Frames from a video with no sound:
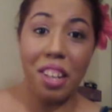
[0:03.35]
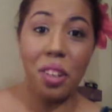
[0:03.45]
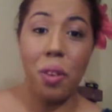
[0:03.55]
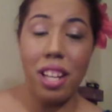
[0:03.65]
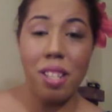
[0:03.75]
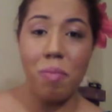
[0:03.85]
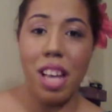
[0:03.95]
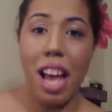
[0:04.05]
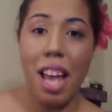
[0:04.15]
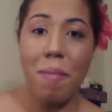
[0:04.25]
in quite some
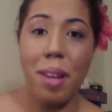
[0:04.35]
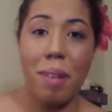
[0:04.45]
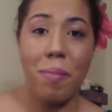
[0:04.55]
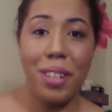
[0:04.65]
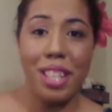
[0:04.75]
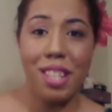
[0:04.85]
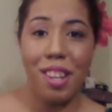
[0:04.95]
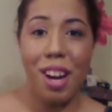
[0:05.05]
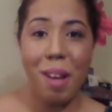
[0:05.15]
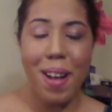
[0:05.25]
time and I'm really
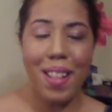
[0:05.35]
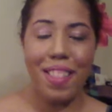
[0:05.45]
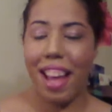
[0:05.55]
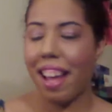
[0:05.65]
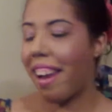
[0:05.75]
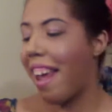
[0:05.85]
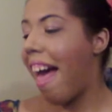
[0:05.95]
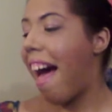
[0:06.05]
sorry about that.